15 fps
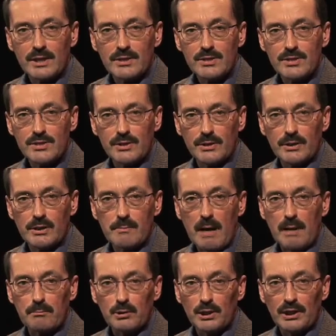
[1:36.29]
concern
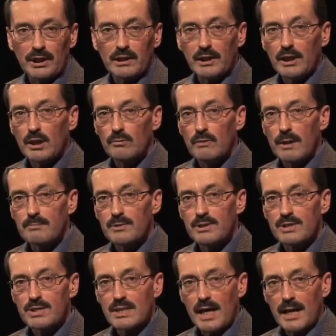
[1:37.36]
about politically
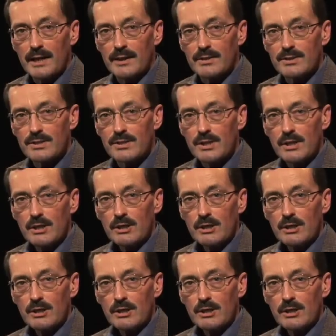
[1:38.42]
corrupted science,